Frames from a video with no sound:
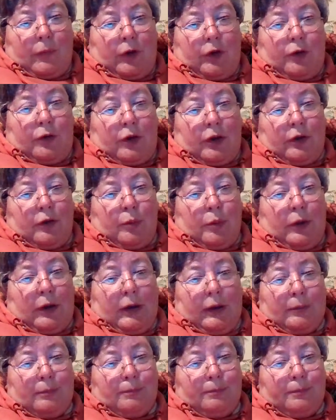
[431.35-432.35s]
straight
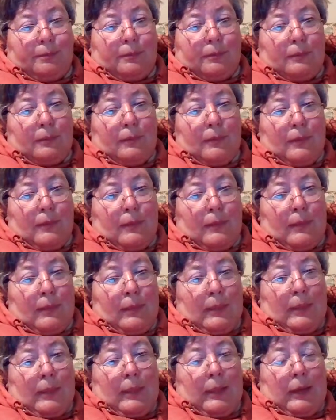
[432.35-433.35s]
away.
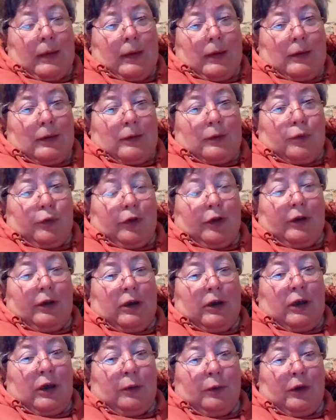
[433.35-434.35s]
Of course, I
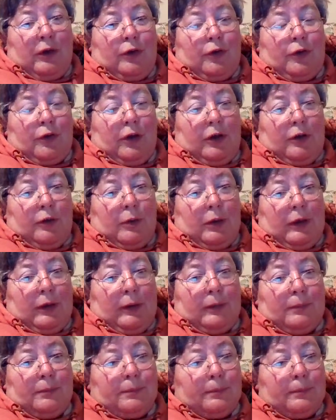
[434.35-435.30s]
didn't know it straight away.